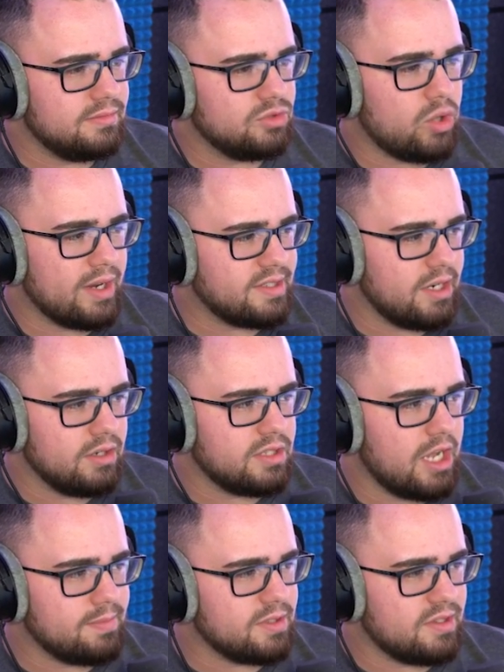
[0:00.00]

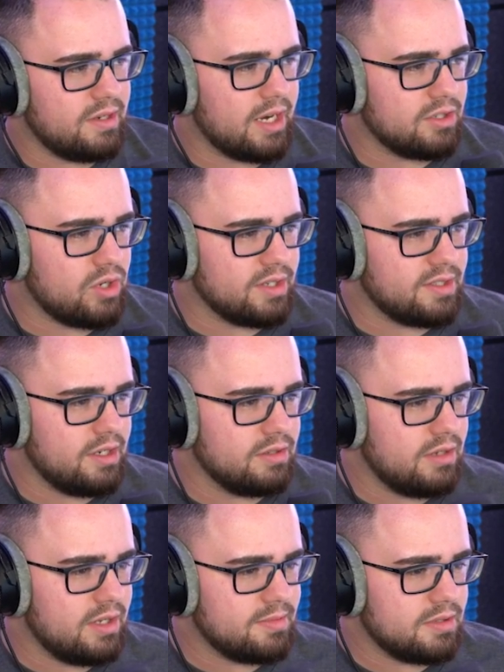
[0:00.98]
Triceratops? Is it not a Triceratops?